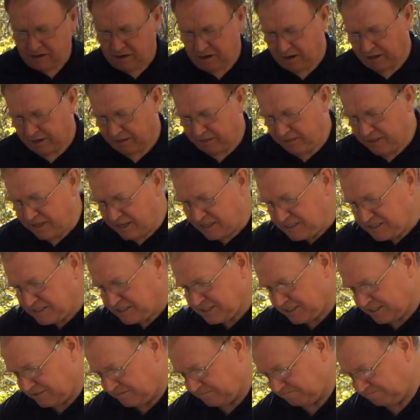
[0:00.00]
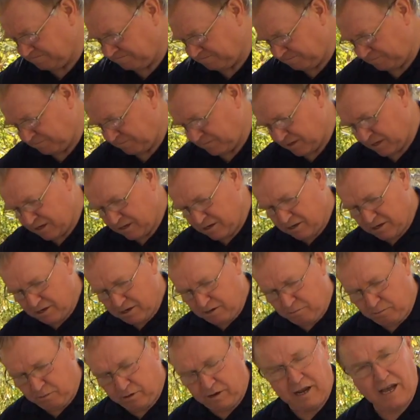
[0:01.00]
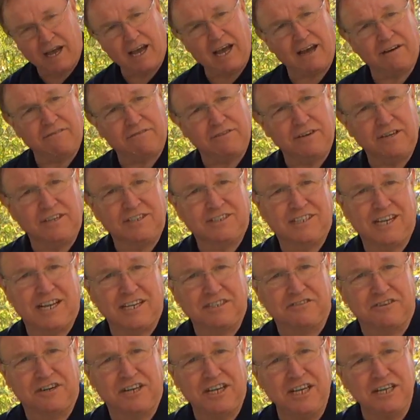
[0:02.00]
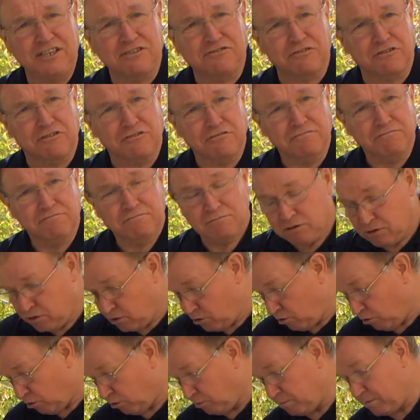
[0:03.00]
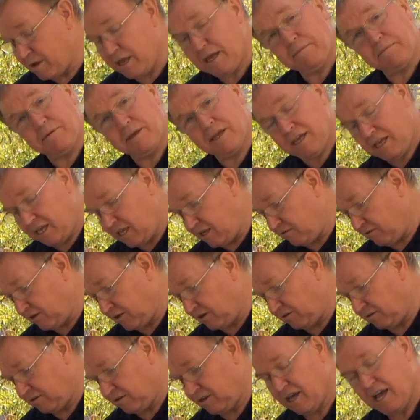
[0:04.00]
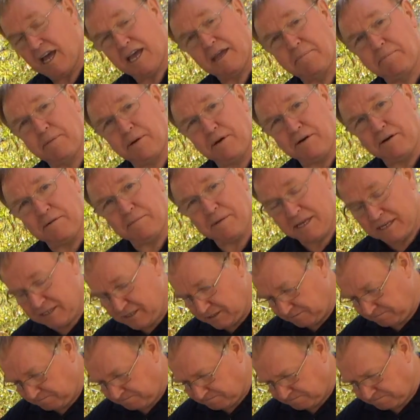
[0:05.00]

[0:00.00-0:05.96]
like this, where I have a tetrahedral or maybe even a pyramid,